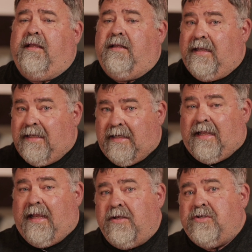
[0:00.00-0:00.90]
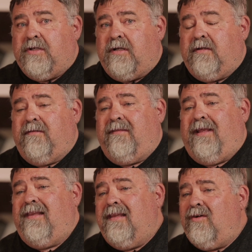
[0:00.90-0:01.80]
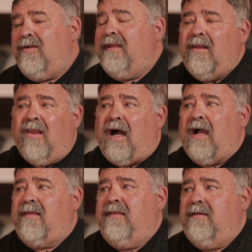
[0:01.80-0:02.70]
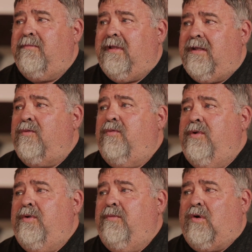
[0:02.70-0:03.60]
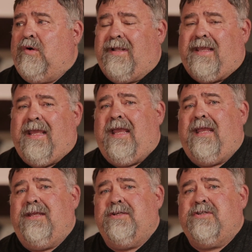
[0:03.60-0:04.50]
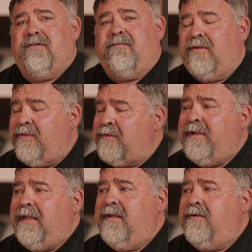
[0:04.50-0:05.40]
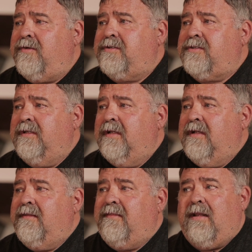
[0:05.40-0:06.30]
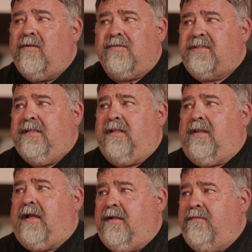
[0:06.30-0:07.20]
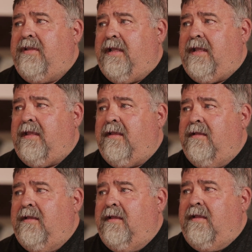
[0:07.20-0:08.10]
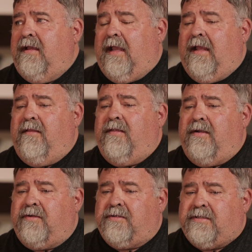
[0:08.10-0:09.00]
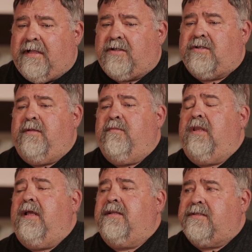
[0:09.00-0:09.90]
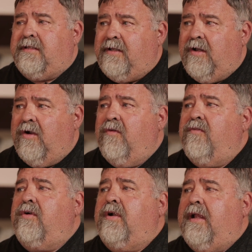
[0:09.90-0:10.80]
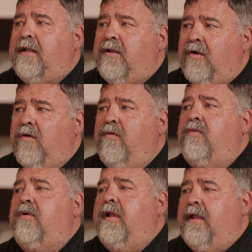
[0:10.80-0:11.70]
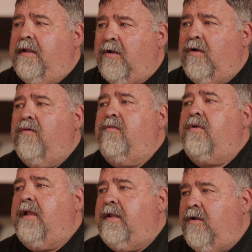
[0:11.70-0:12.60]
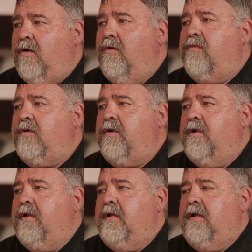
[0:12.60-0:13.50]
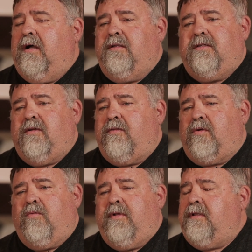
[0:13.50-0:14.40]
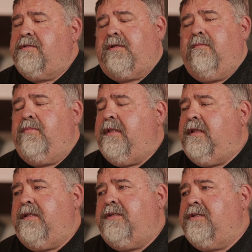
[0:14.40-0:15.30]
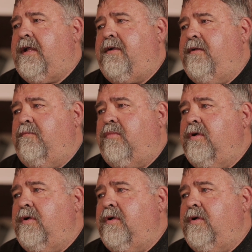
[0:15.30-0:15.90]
In Asia, they literally lock them in a room or a cage for 3 years. They don't see the light of day. And they're sexually molested over and over and over and over until their will is completely shattered and